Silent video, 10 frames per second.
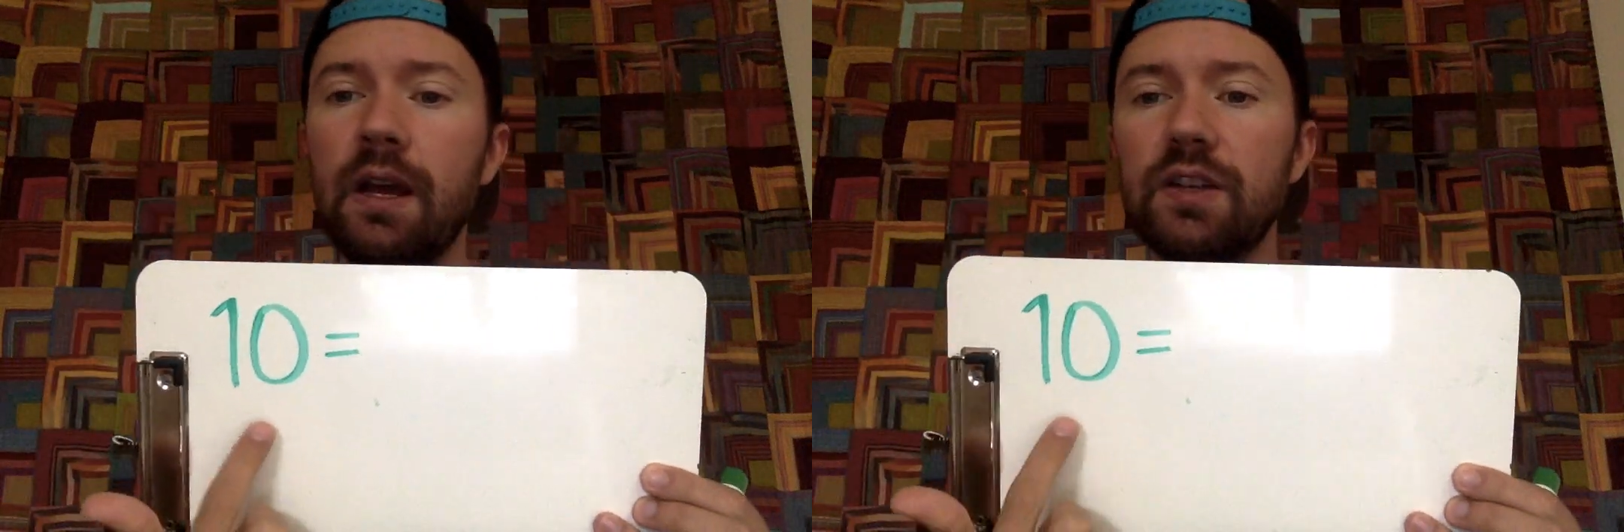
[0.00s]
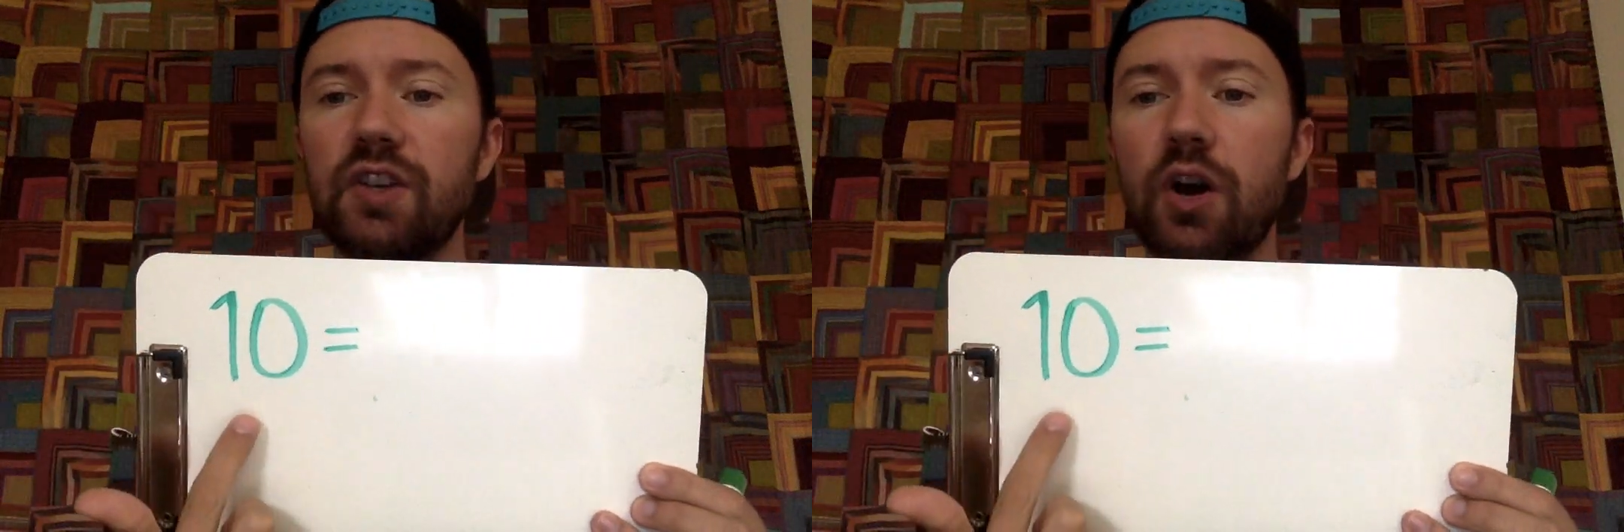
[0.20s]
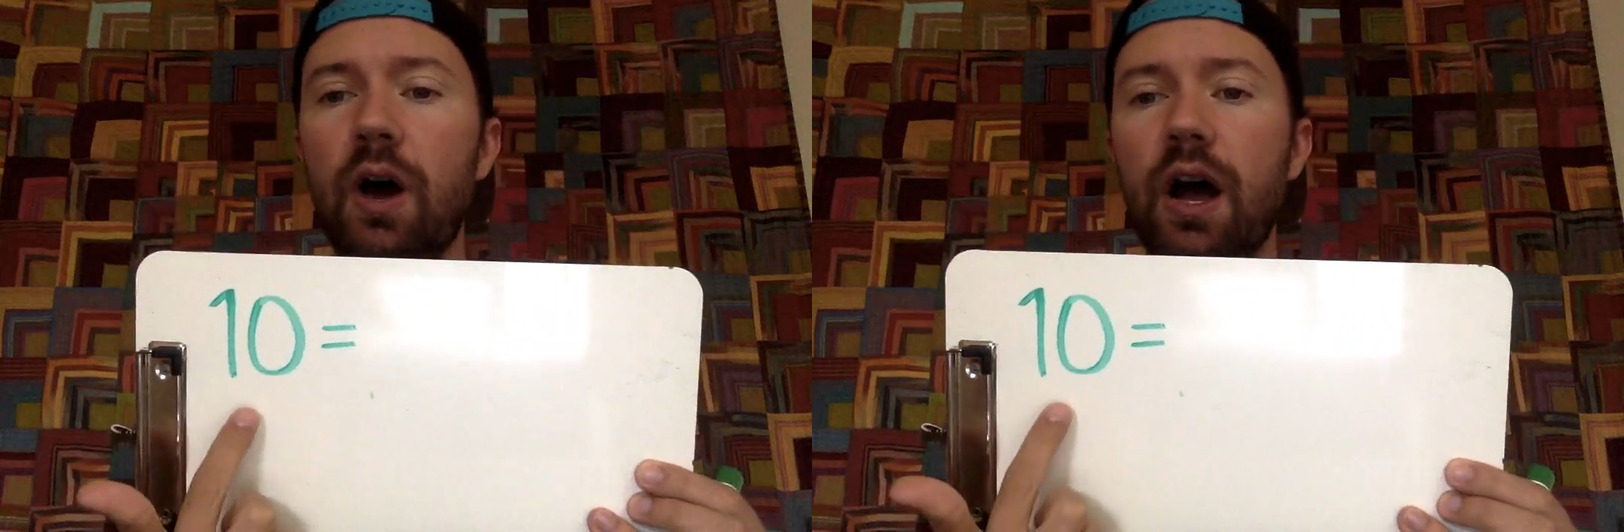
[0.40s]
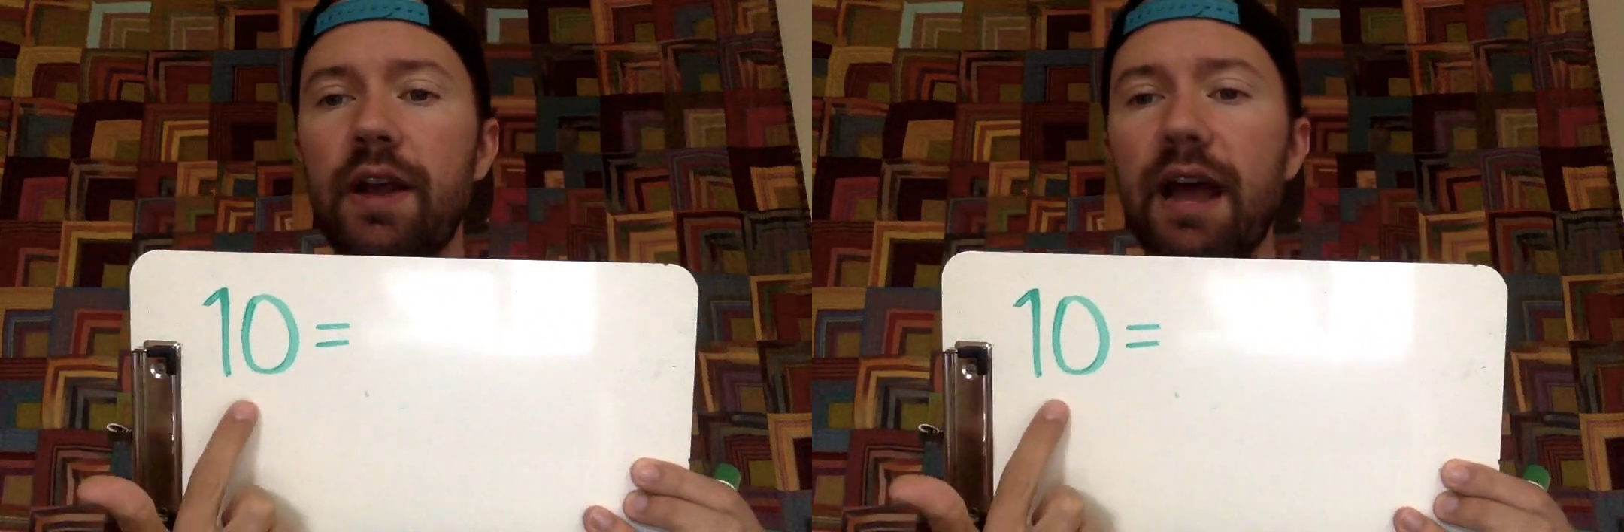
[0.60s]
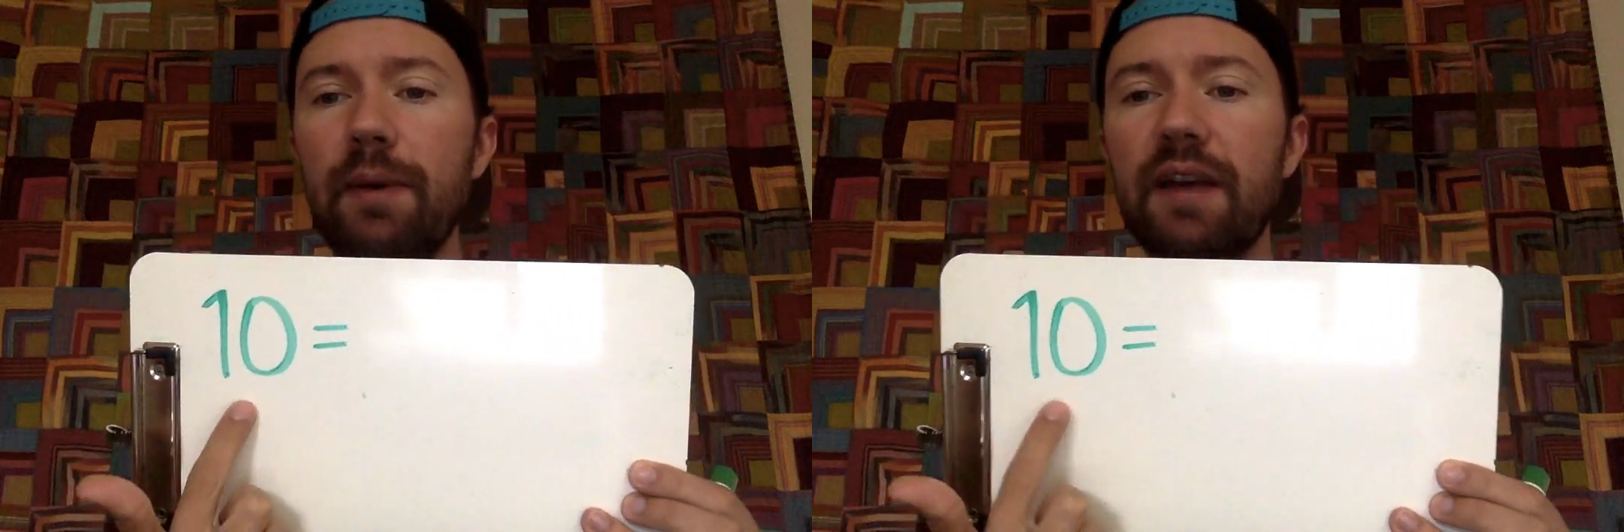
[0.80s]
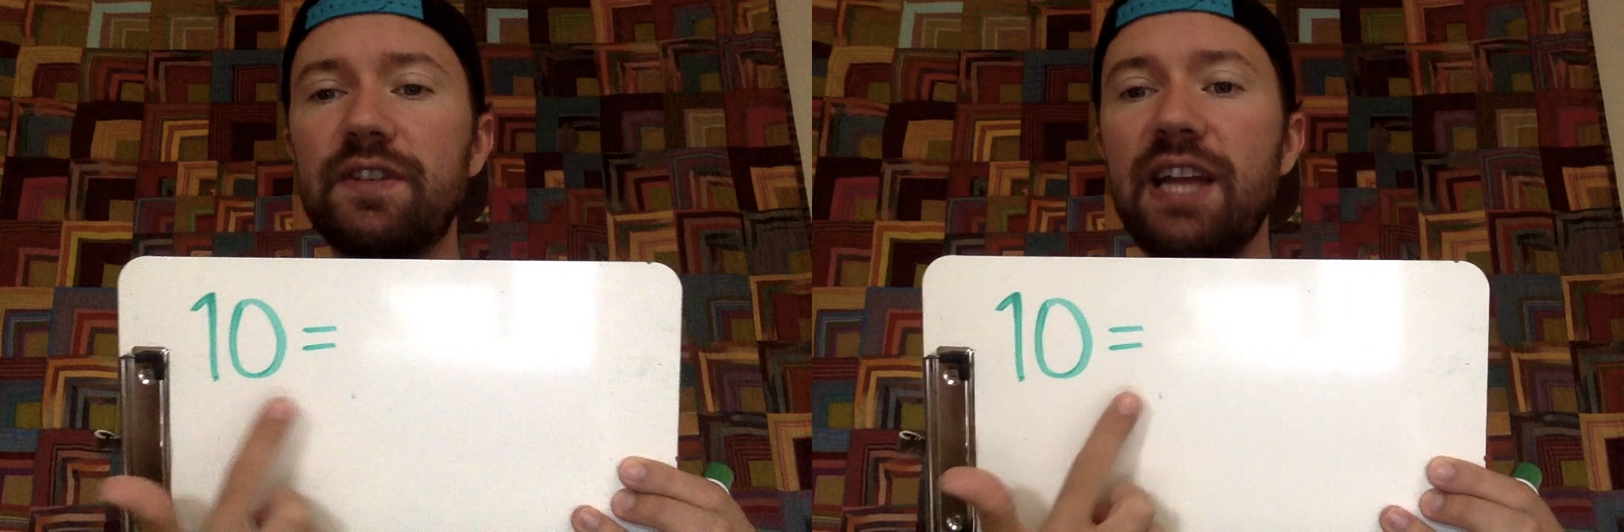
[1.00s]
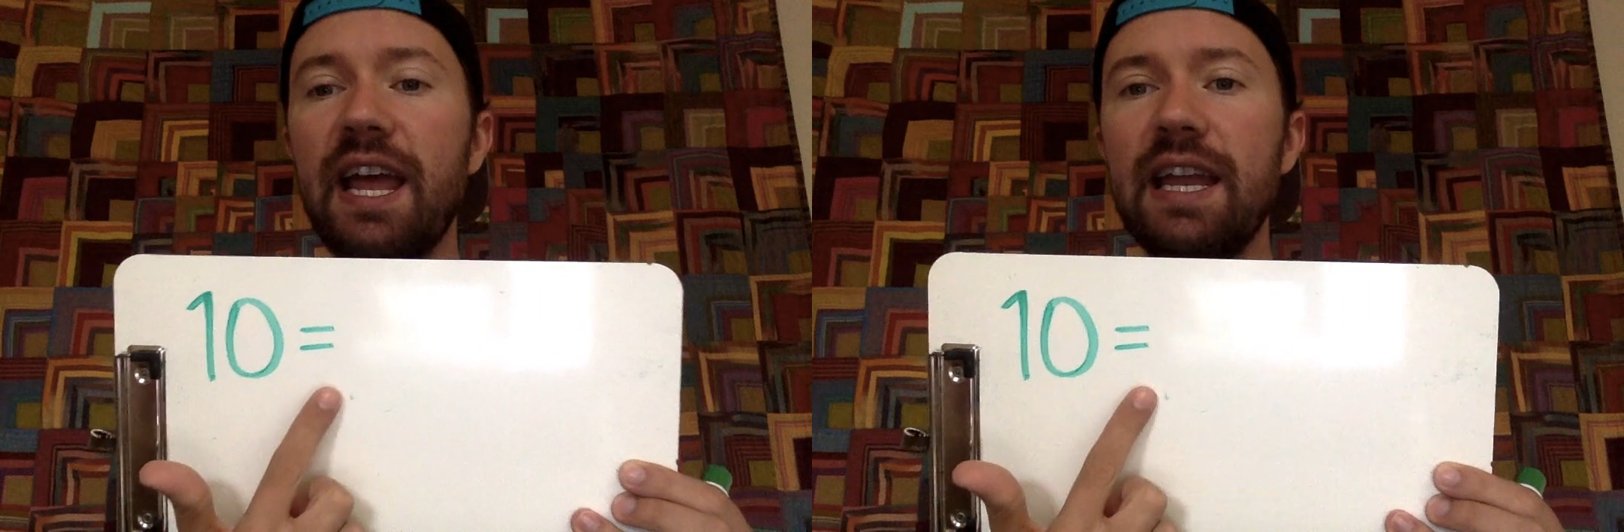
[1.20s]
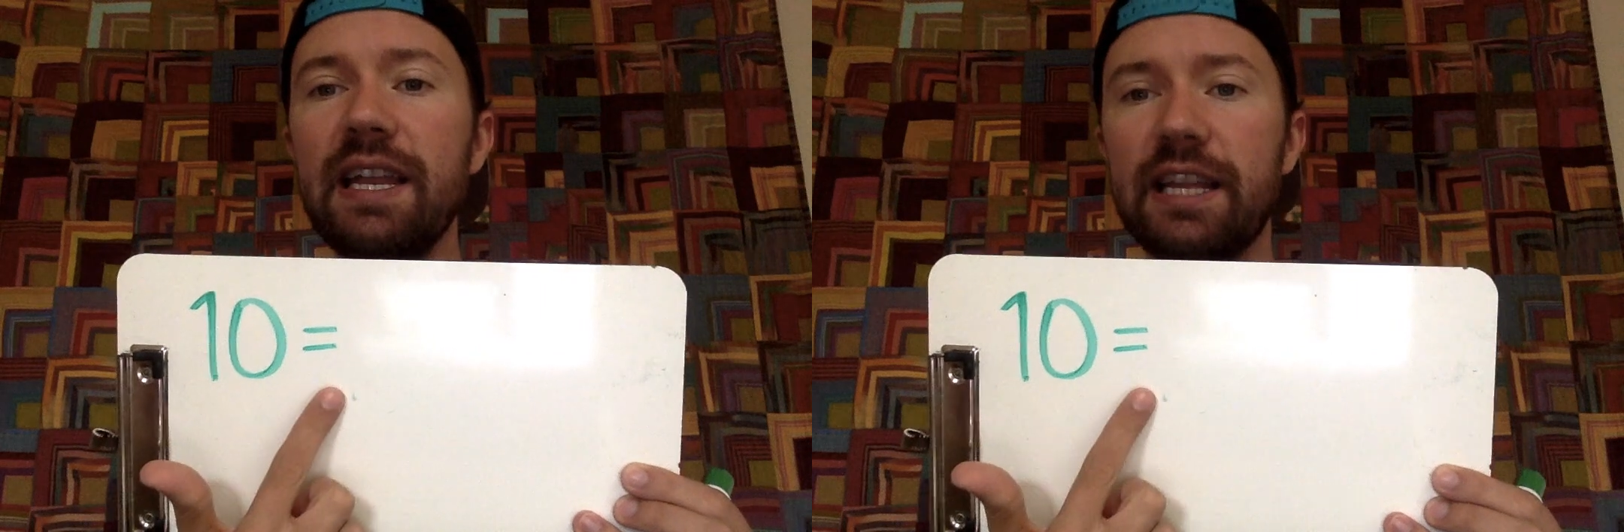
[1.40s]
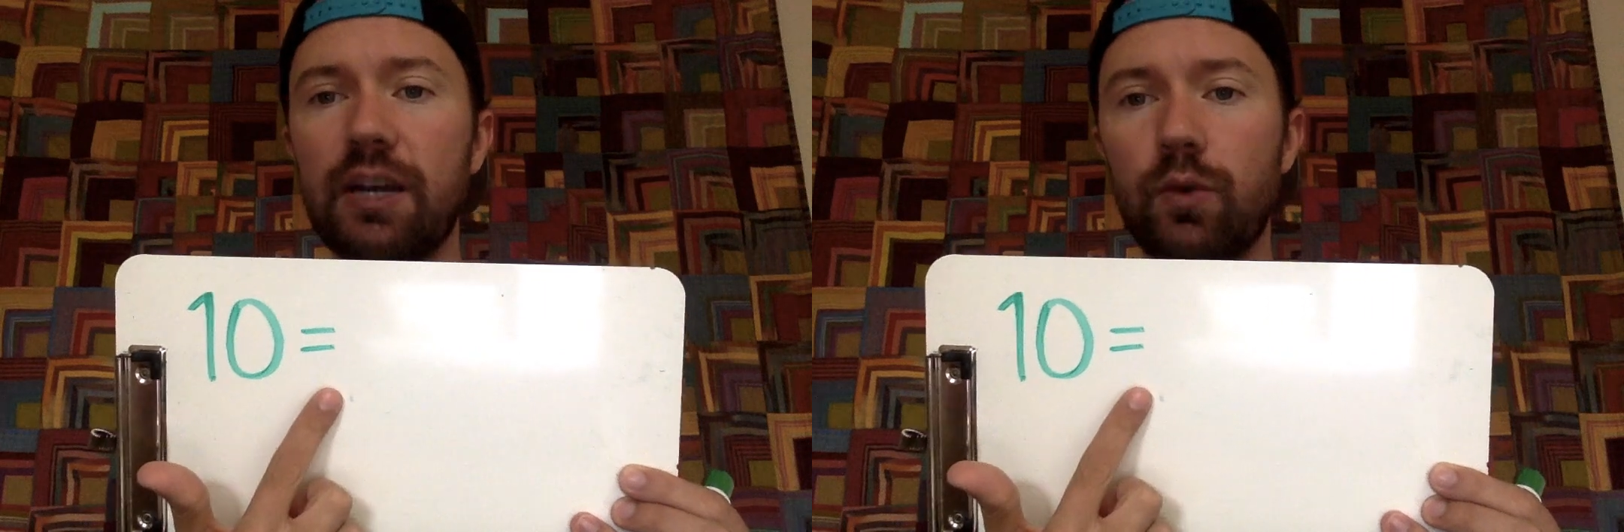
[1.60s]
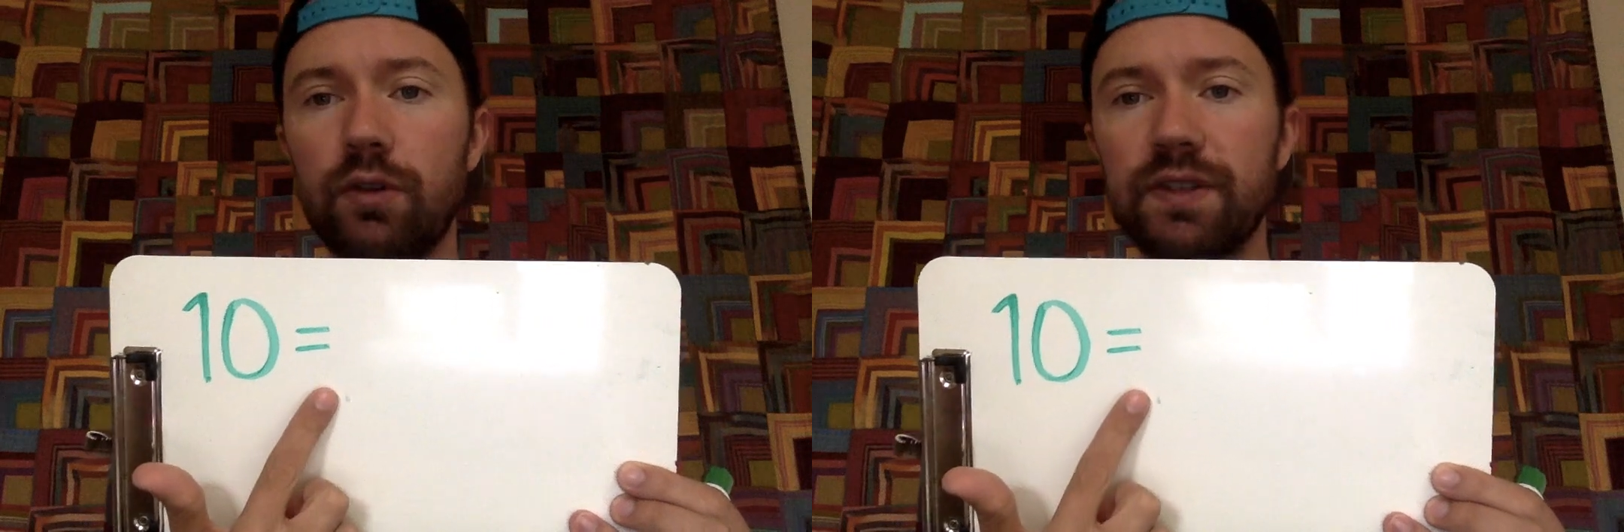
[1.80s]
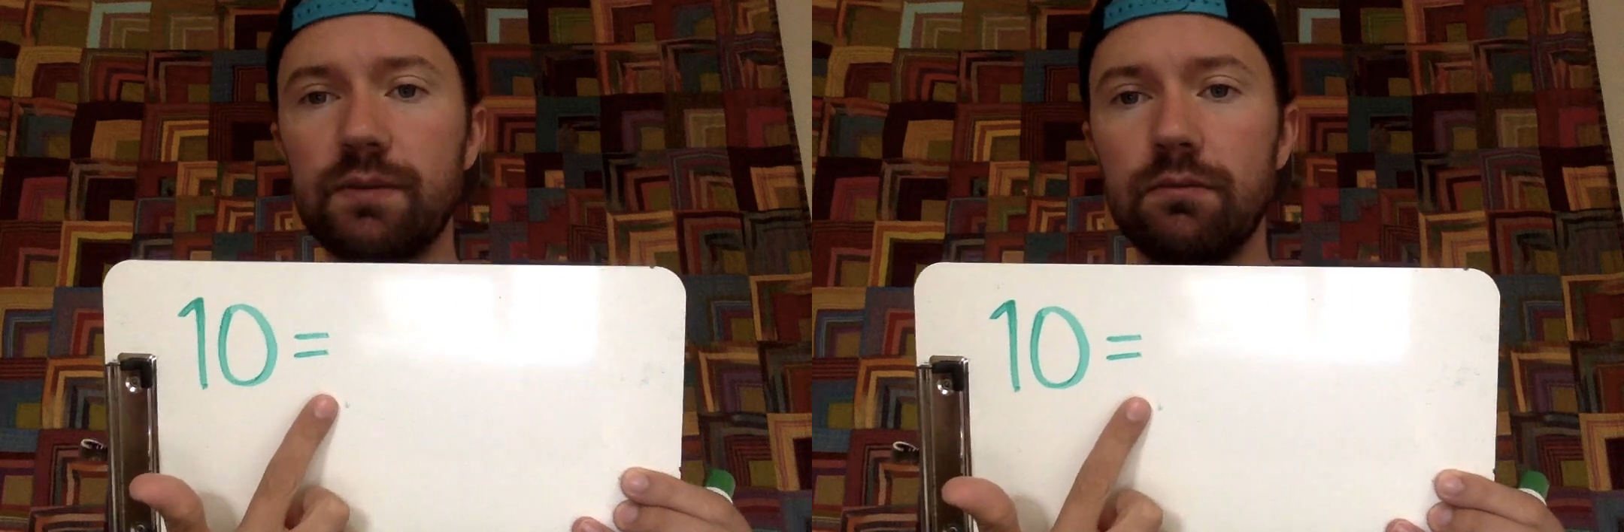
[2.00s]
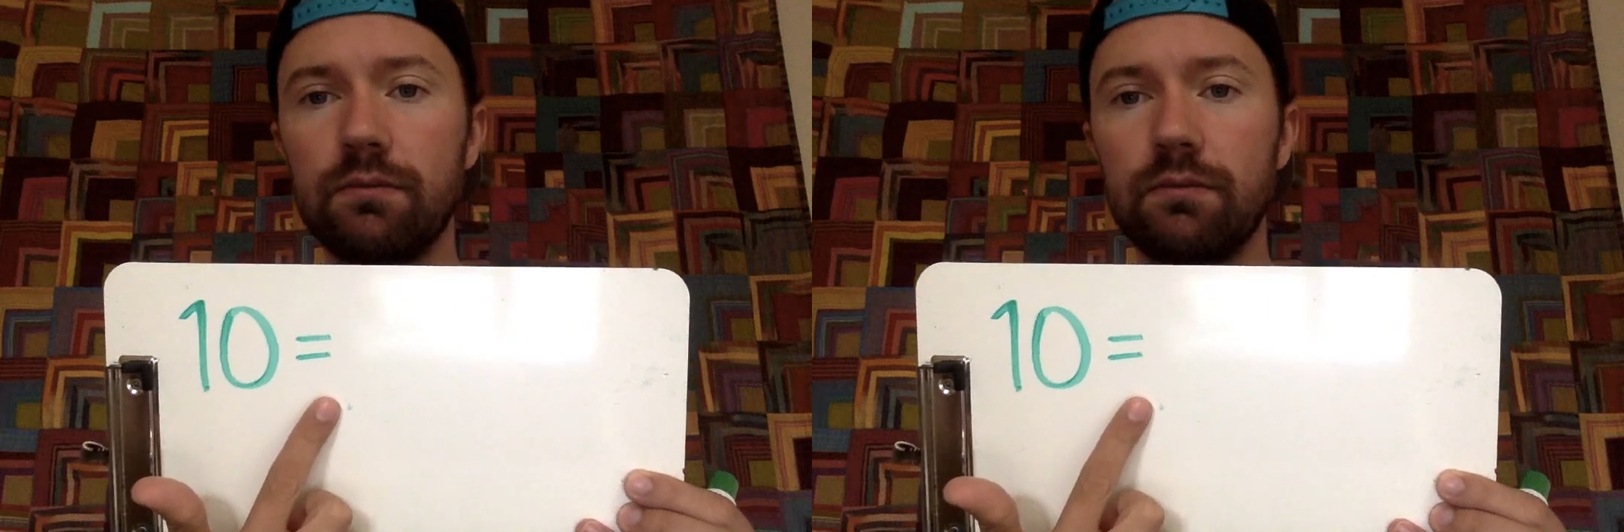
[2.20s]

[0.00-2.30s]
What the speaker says: So now we have 10 equals,